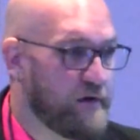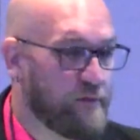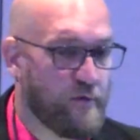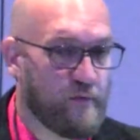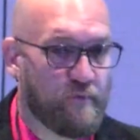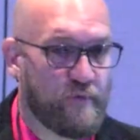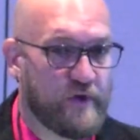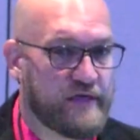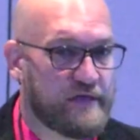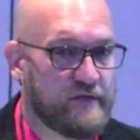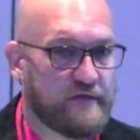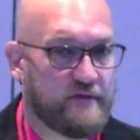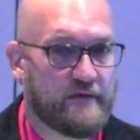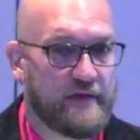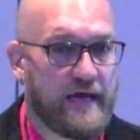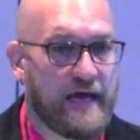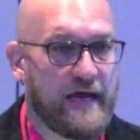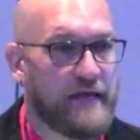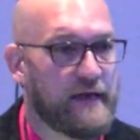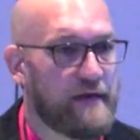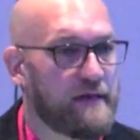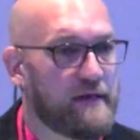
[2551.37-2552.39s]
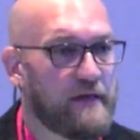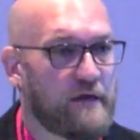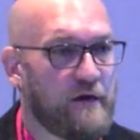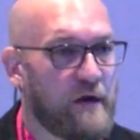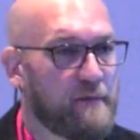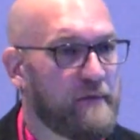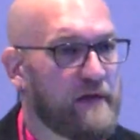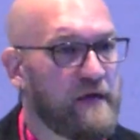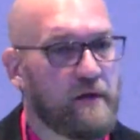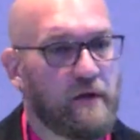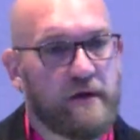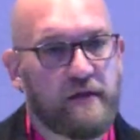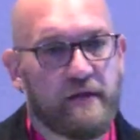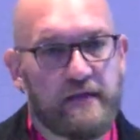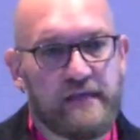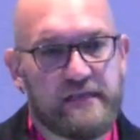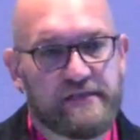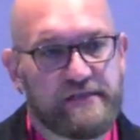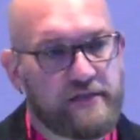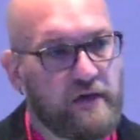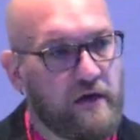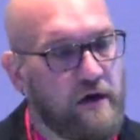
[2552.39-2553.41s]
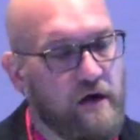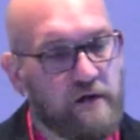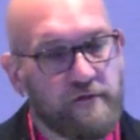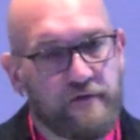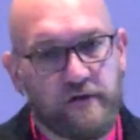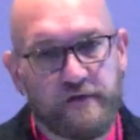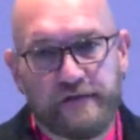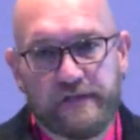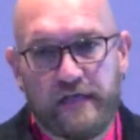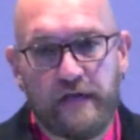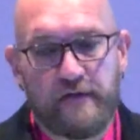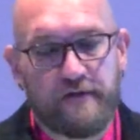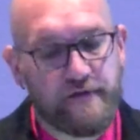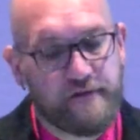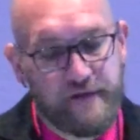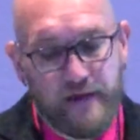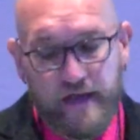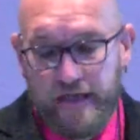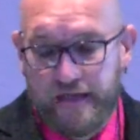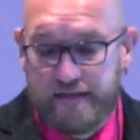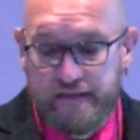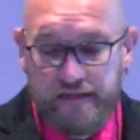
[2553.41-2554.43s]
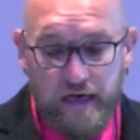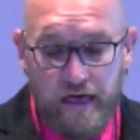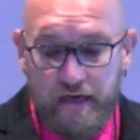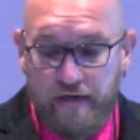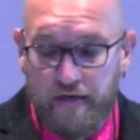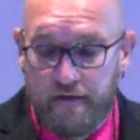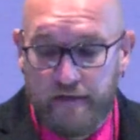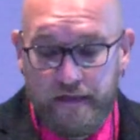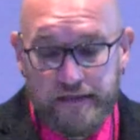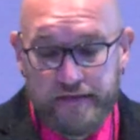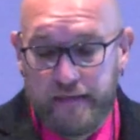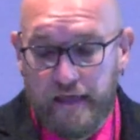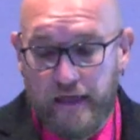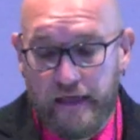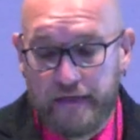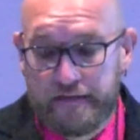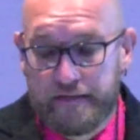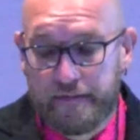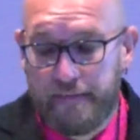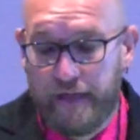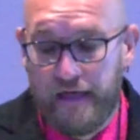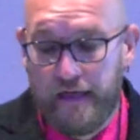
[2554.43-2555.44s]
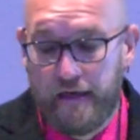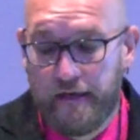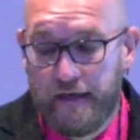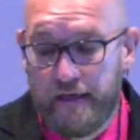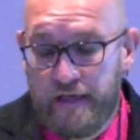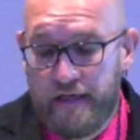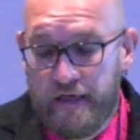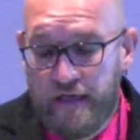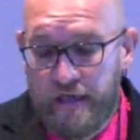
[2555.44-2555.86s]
And when we do that, you know, I mean, it leads to all those other things that I'd already talked about.